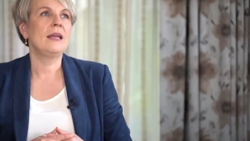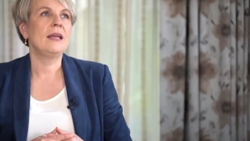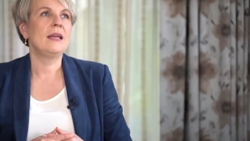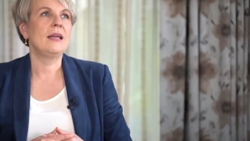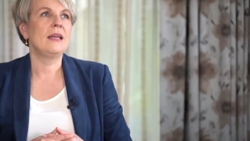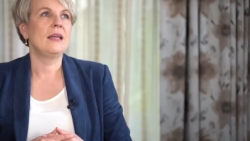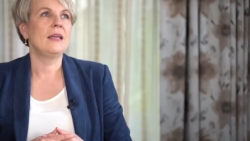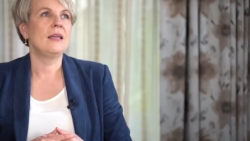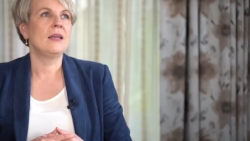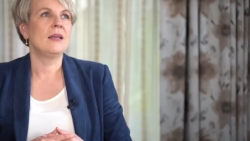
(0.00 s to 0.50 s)

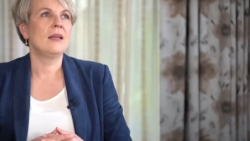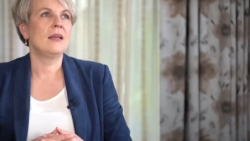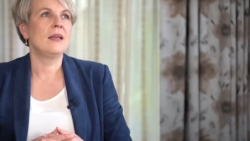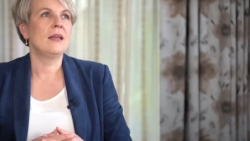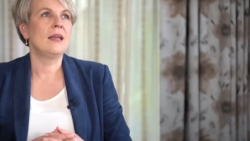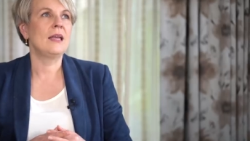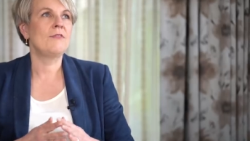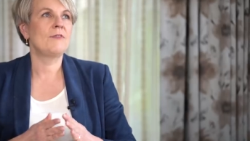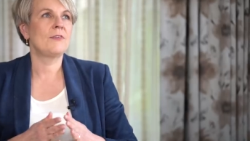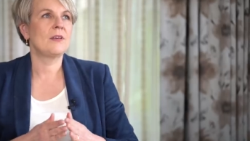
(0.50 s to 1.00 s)
y-
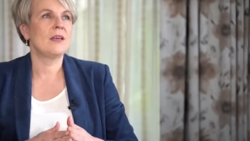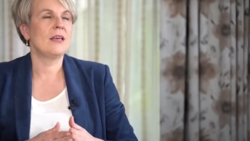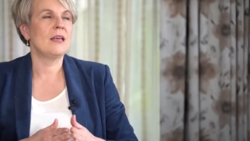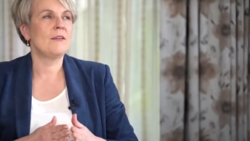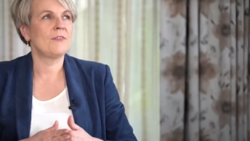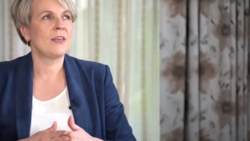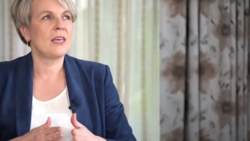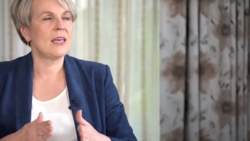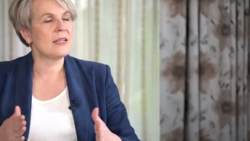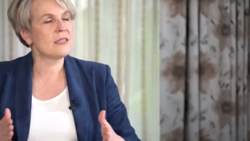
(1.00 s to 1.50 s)
if,
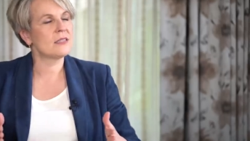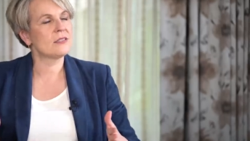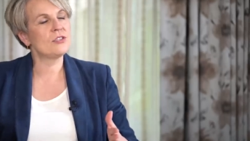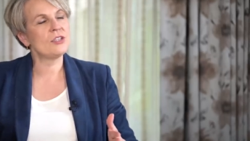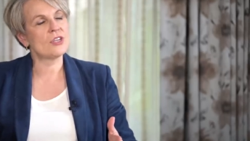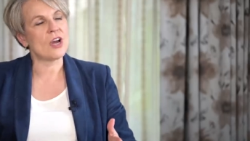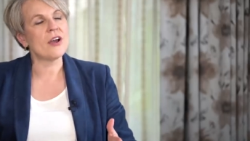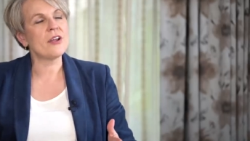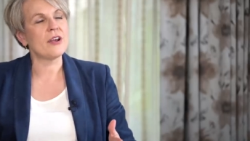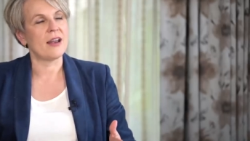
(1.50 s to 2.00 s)
if kids
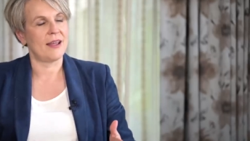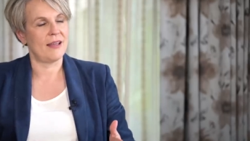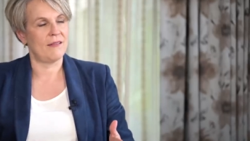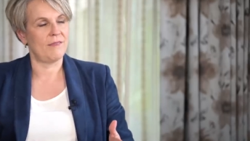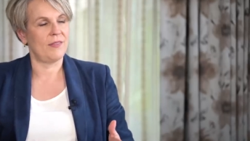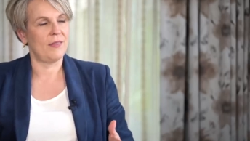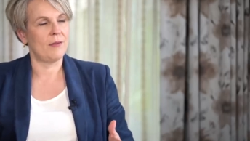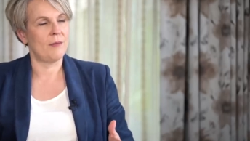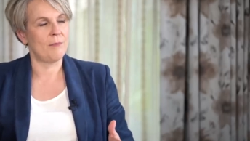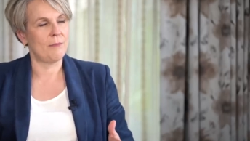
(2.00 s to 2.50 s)
don't
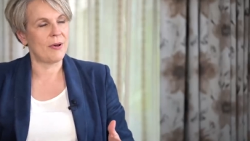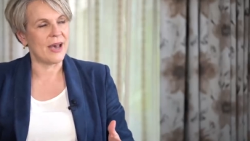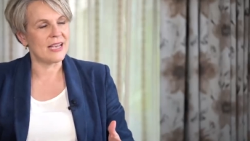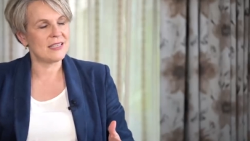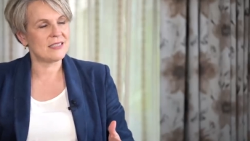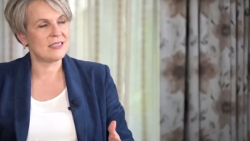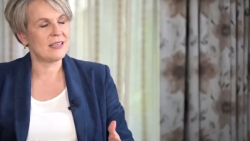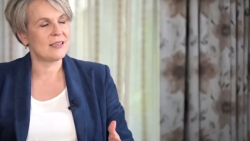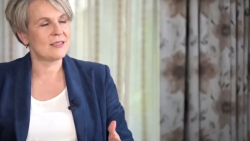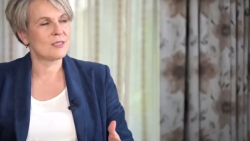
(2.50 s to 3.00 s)
have the
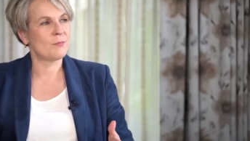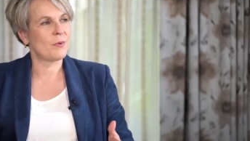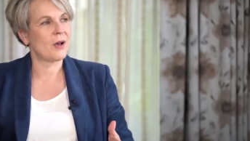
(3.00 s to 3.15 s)
basics